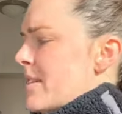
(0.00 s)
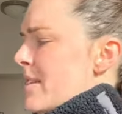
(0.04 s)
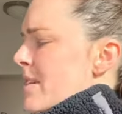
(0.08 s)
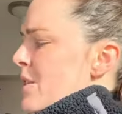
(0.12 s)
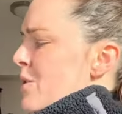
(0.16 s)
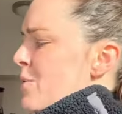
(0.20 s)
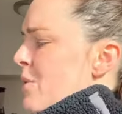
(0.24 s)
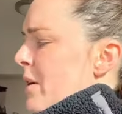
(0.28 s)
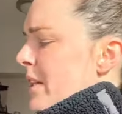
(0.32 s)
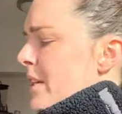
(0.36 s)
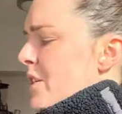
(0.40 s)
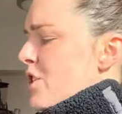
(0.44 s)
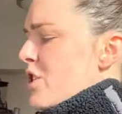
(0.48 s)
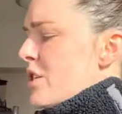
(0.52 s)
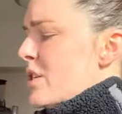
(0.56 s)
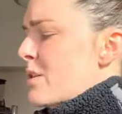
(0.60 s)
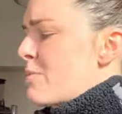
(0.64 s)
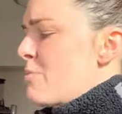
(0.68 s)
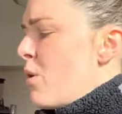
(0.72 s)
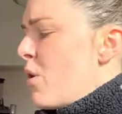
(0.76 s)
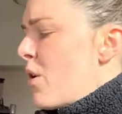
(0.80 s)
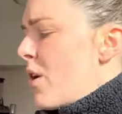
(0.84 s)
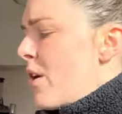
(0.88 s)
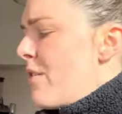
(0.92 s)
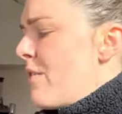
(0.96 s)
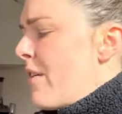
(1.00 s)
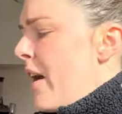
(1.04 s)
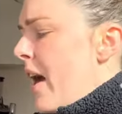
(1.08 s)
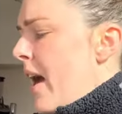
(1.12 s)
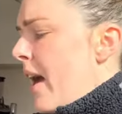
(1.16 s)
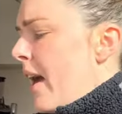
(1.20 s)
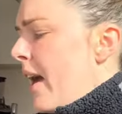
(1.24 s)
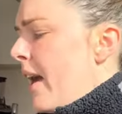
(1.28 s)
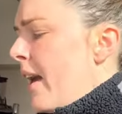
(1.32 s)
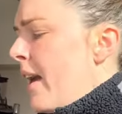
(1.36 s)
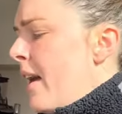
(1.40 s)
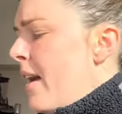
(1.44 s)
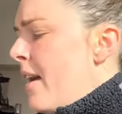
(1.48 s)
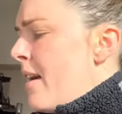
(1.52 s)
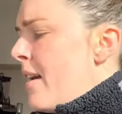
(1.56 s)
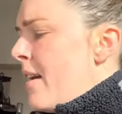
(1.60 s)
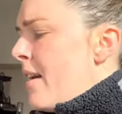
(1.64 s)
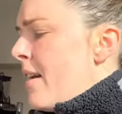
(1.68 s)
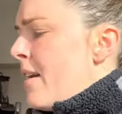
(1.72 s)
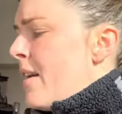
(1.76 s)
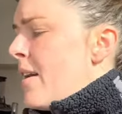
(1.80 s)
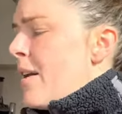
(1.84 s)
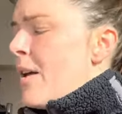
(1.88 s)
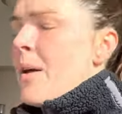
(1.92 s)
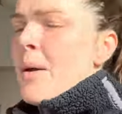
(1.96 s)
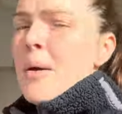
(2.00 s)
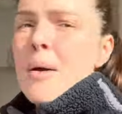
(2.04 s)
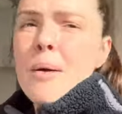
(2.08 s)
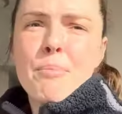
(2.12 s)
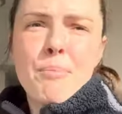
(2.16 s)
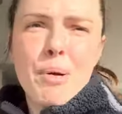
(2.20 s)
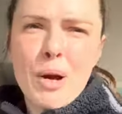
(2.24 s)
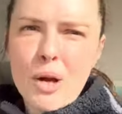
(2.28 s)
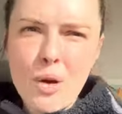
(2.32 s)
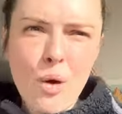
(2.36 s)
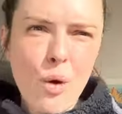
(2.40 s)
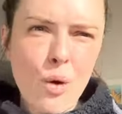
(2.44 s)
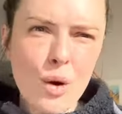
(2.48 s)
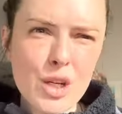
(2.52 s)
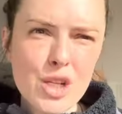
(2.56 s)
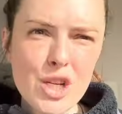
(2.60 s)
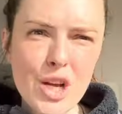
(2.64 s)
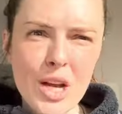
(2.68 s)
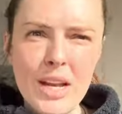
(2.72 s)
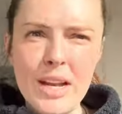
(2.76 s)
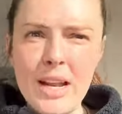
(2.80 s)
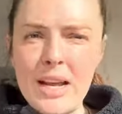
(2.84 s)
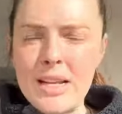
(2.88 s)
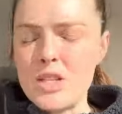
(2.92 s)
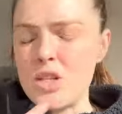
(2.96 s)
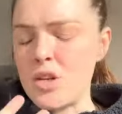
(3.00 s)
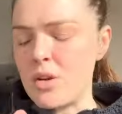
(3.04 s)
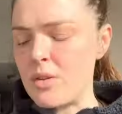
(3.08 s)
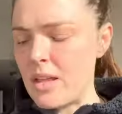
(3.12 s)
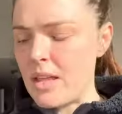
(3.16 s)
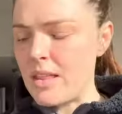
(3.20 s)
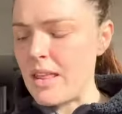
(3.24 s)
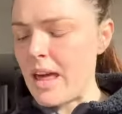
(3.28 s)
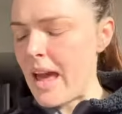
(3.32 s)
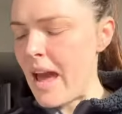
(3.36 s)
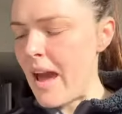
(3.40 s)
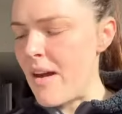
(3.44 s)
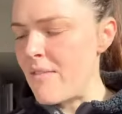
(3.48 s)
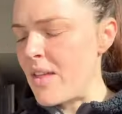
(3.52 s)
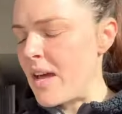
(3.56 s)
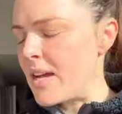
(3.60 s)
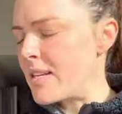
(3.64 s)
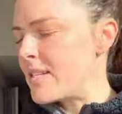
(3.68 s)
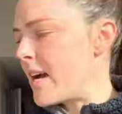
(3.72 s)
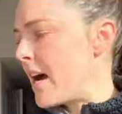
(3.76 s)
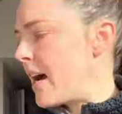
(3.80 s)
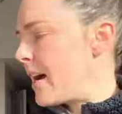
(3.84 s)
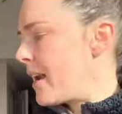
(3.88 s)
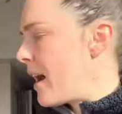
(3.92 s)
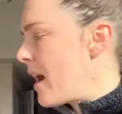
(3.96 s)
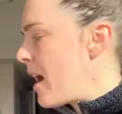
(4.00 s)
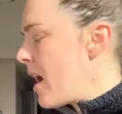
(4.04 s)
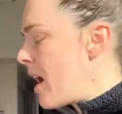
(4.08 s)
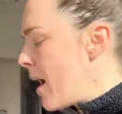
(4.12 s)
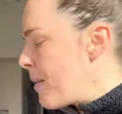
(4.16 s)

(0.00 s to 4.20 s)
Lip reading: It's really just more of a precaution and so that they have that data.